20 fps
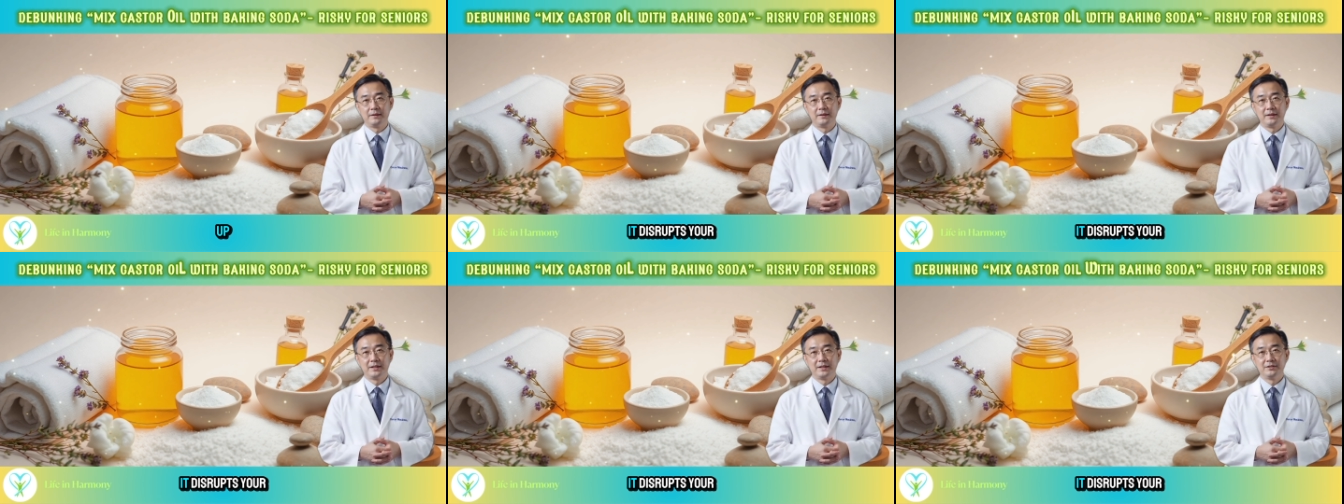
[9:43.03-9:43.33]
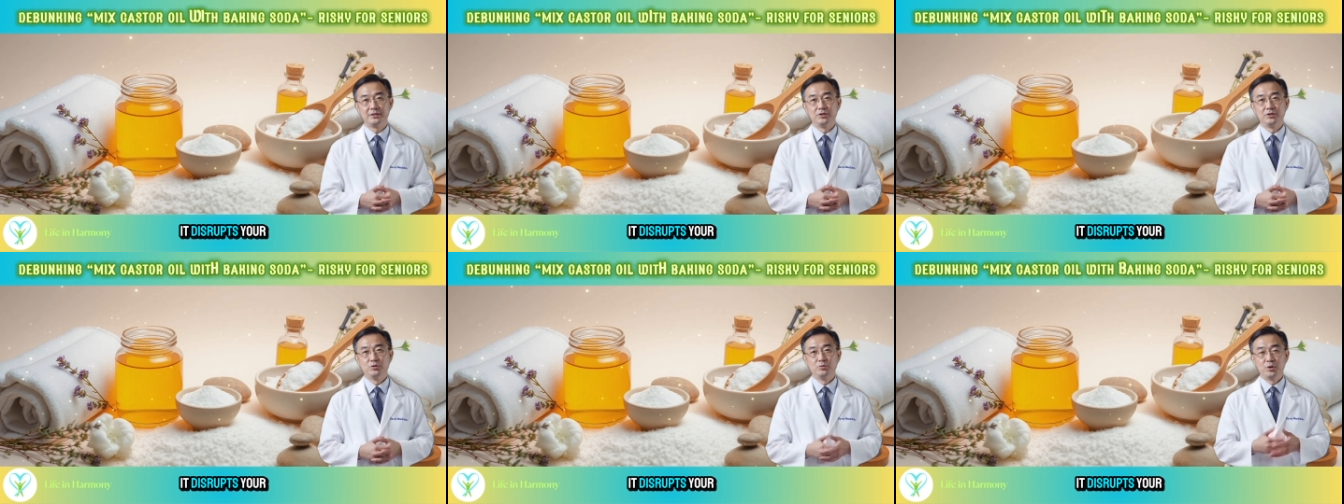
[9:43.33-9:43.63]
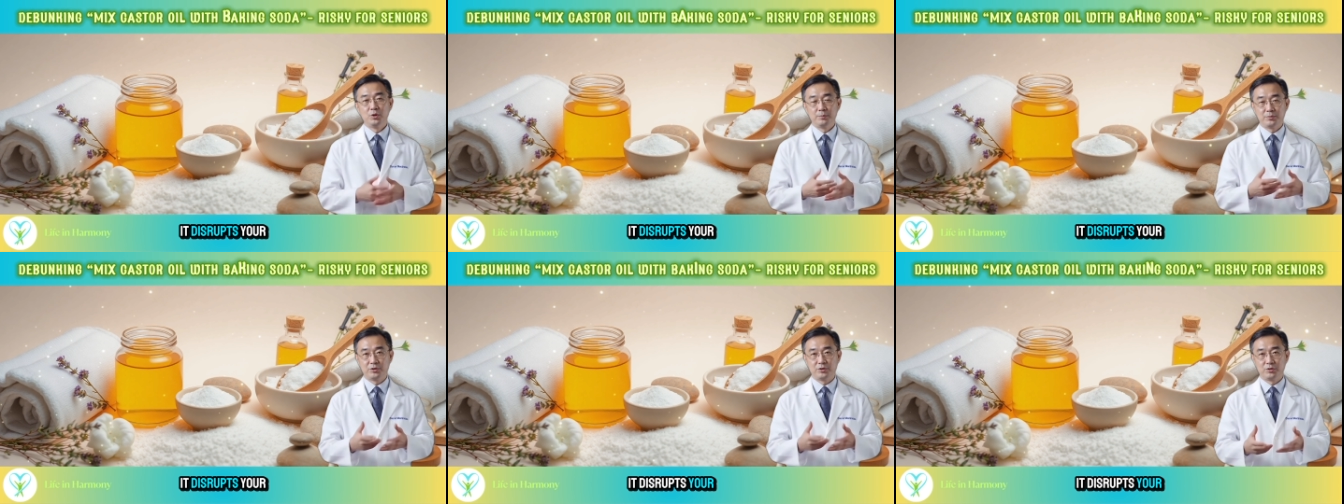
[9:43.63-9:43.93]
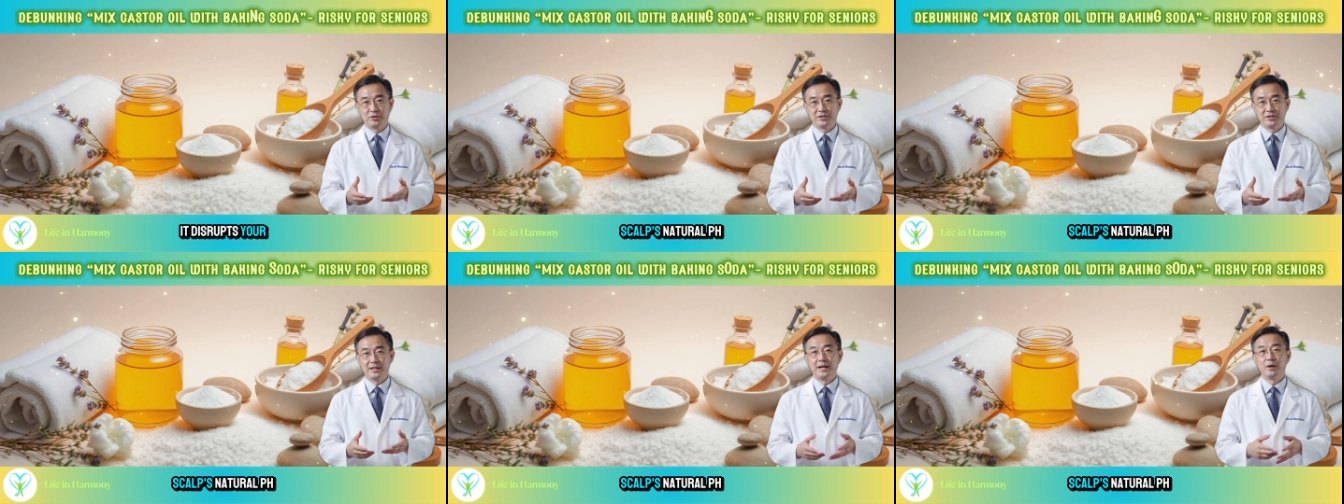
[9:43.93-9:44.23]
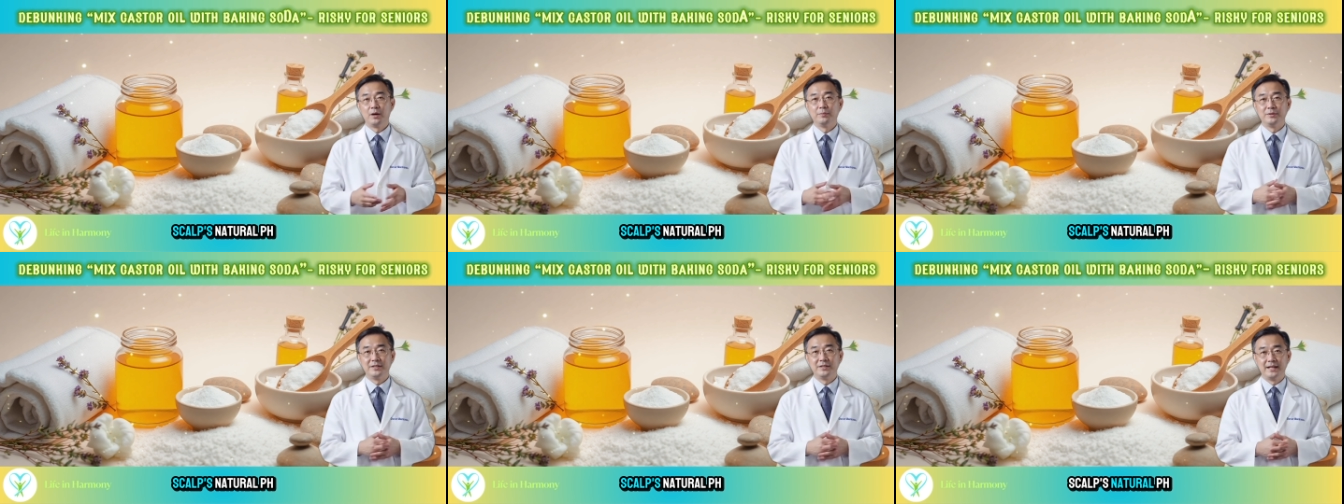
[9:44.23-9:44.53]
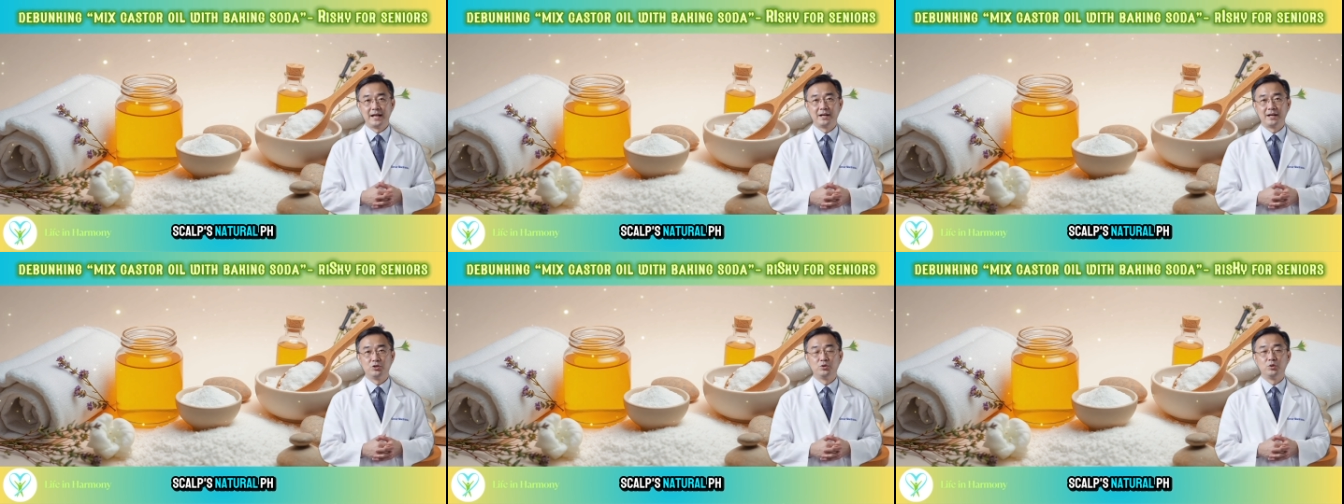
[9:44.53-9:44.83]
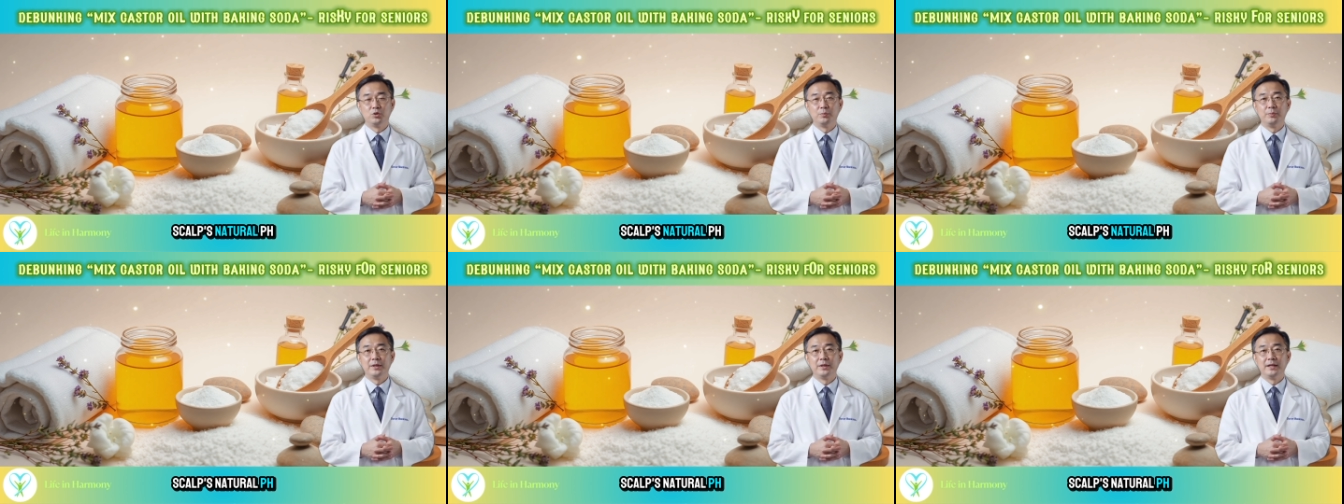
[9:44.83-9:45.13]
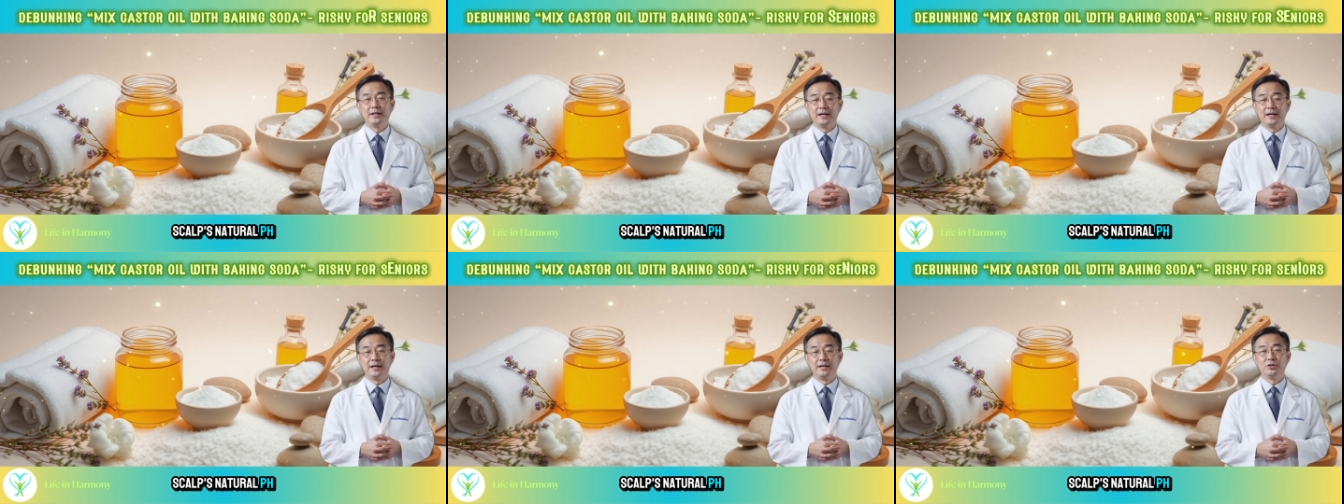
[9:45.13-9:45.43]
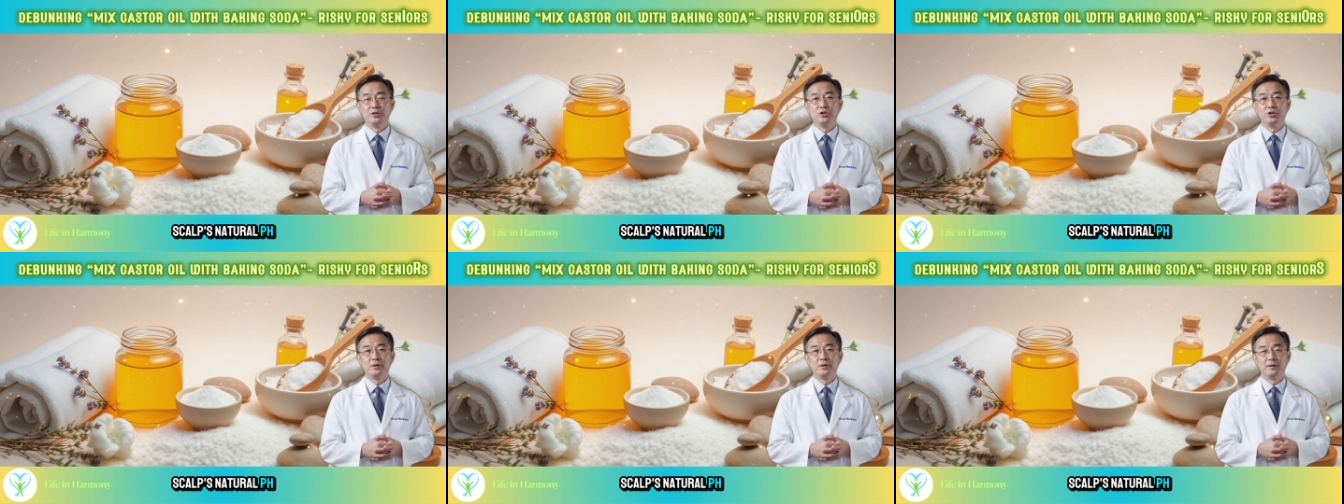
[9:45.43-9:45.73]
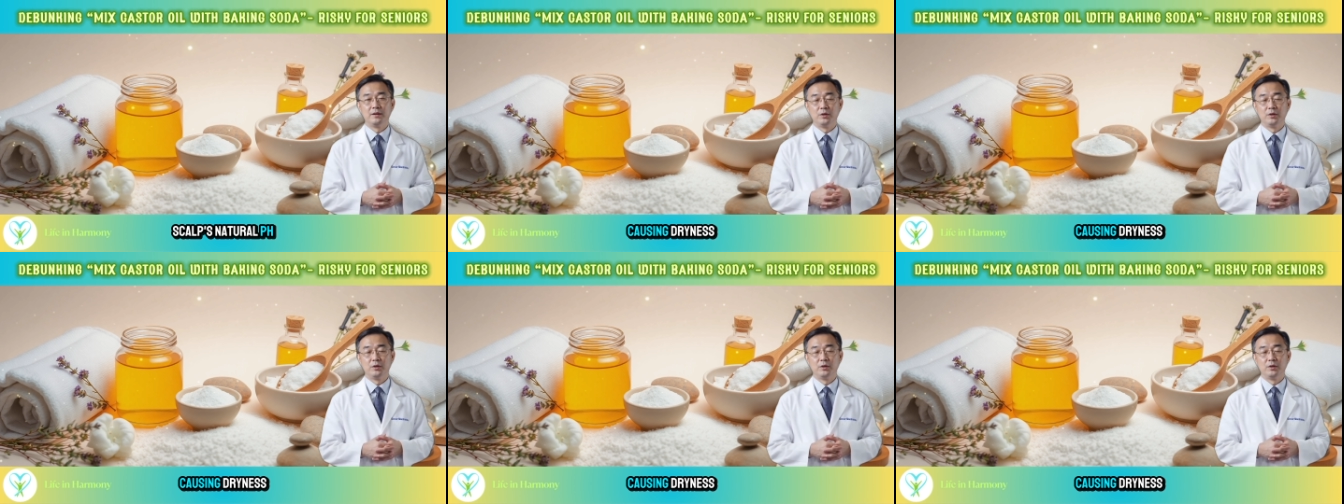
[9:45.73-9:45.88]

it disrupts your scalp's natural pH,